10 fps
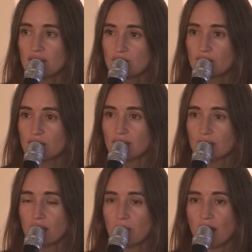
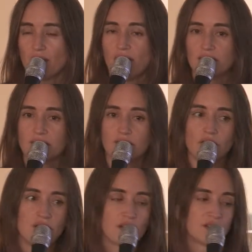interesting about Hudson
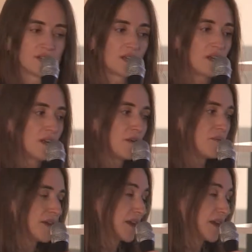Yards that